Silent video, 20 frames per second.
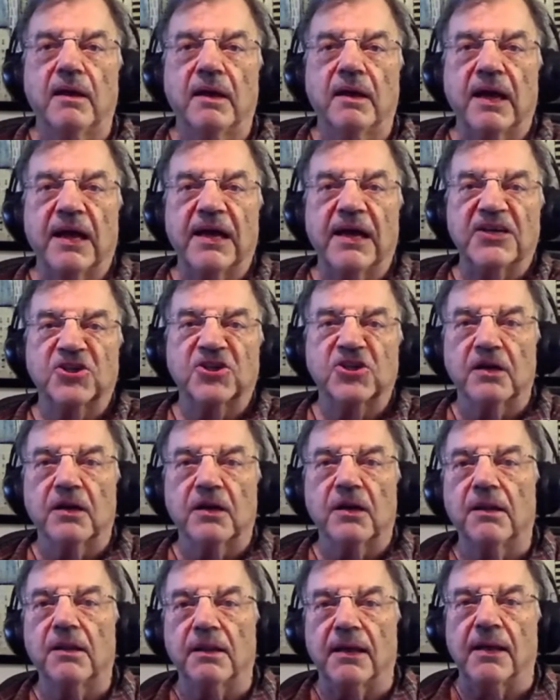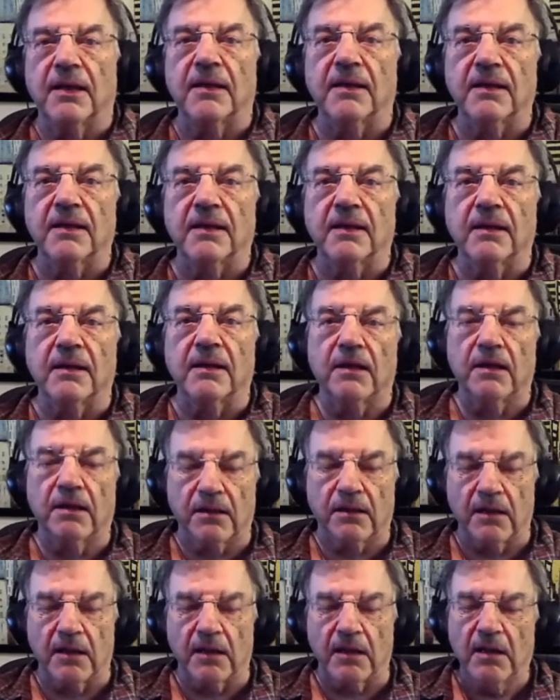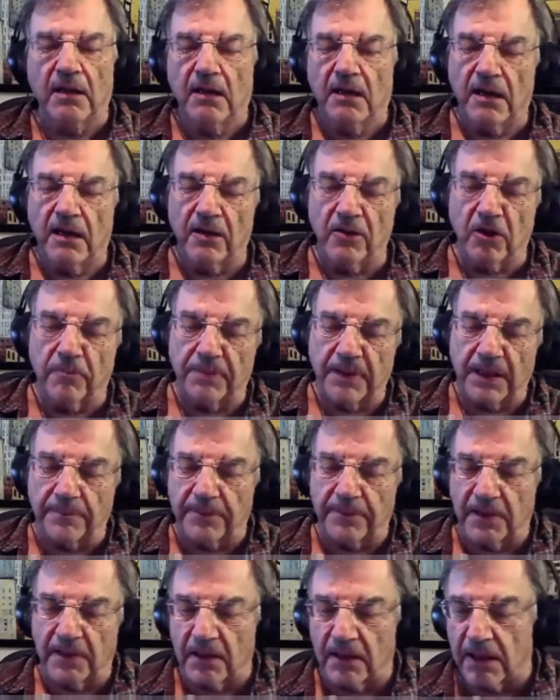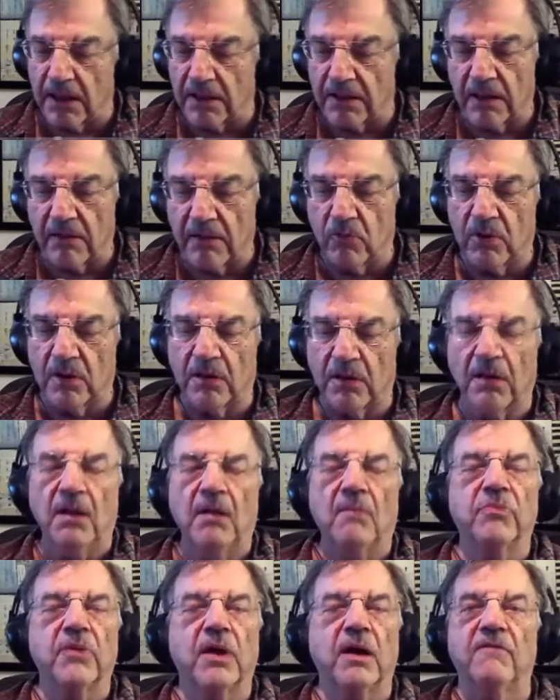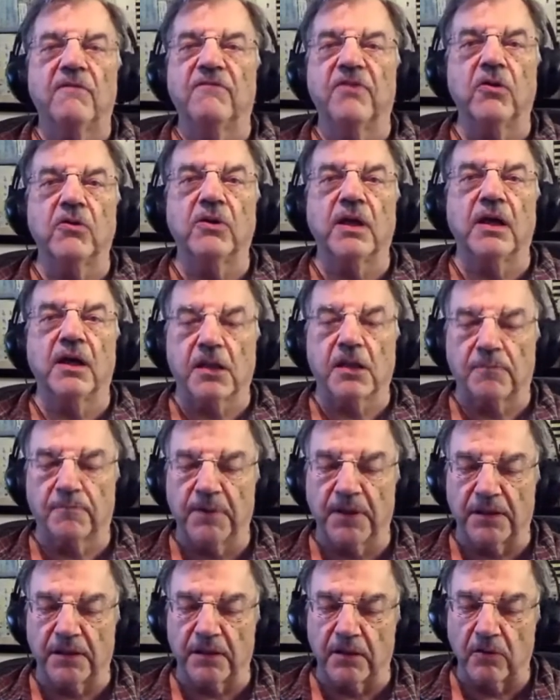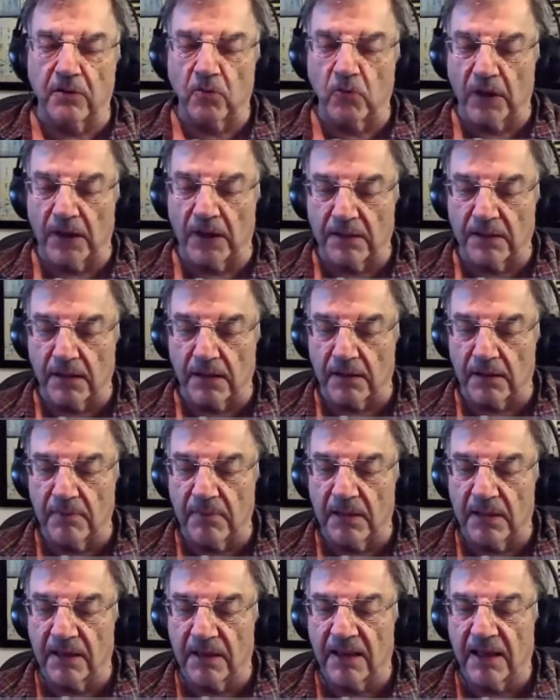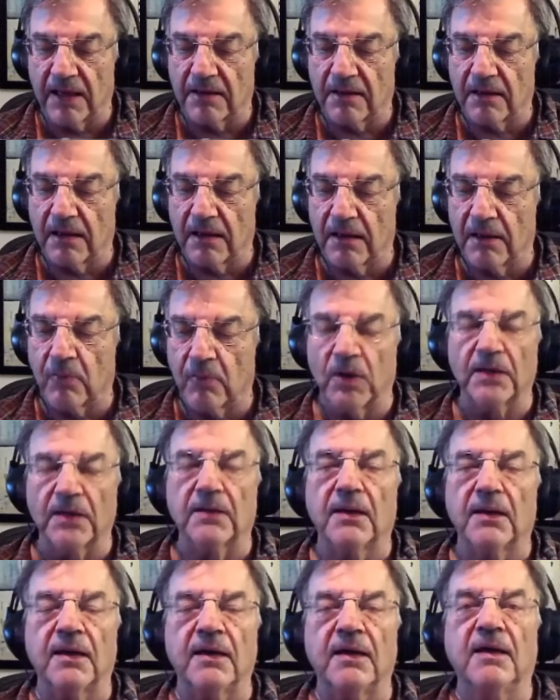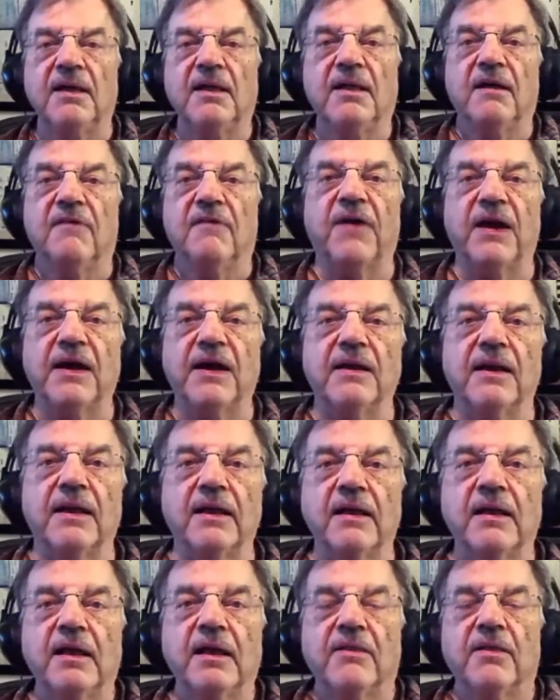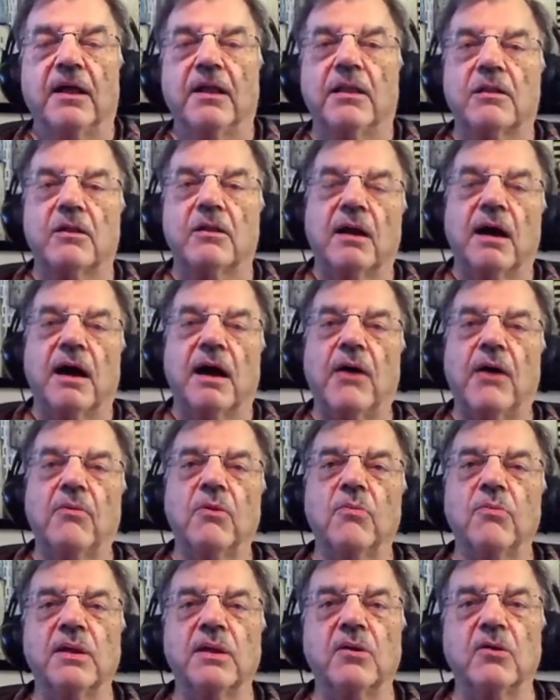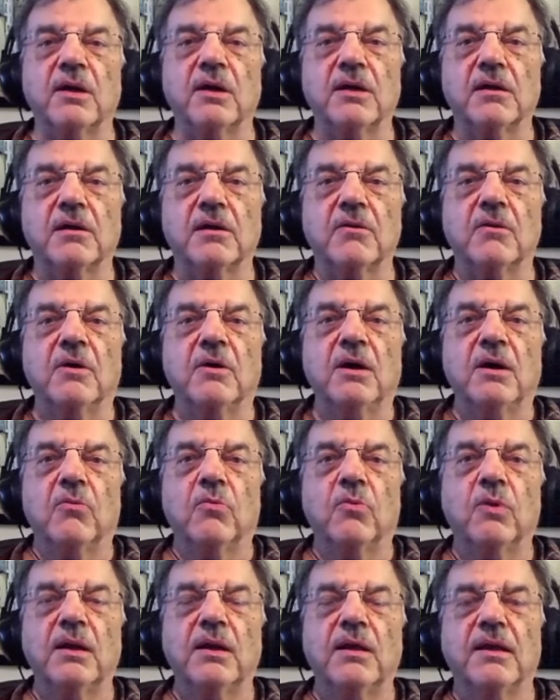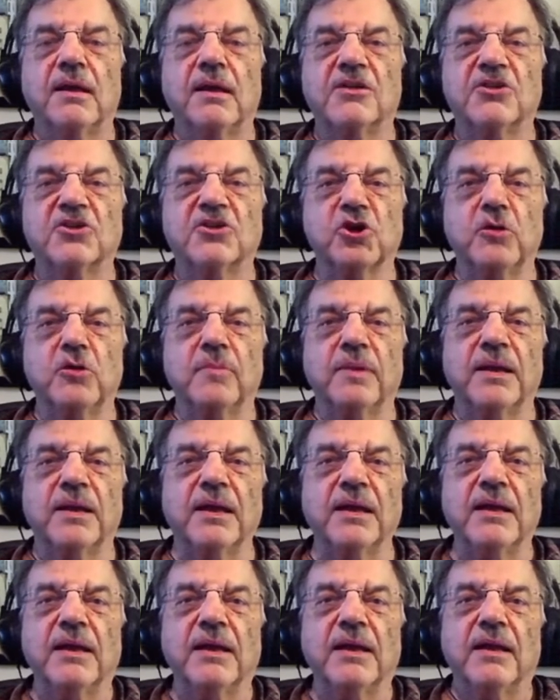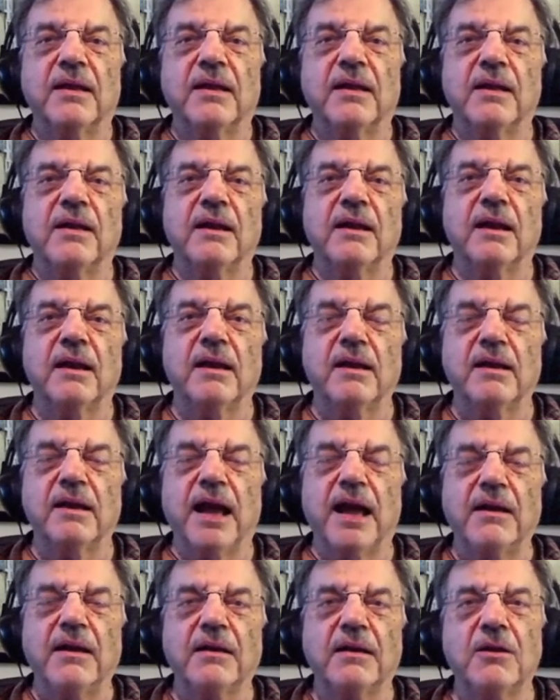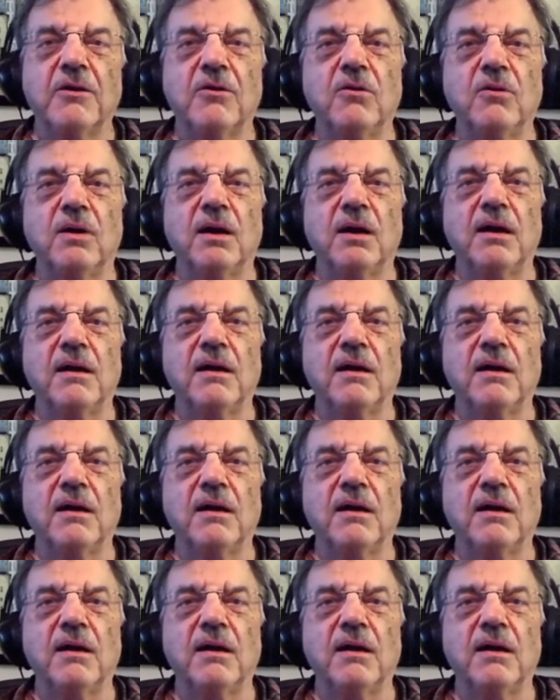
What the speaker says: Asians, Indians, other people. It was very explicit racism, and that is what finally they said, how are we going to really get Germany not to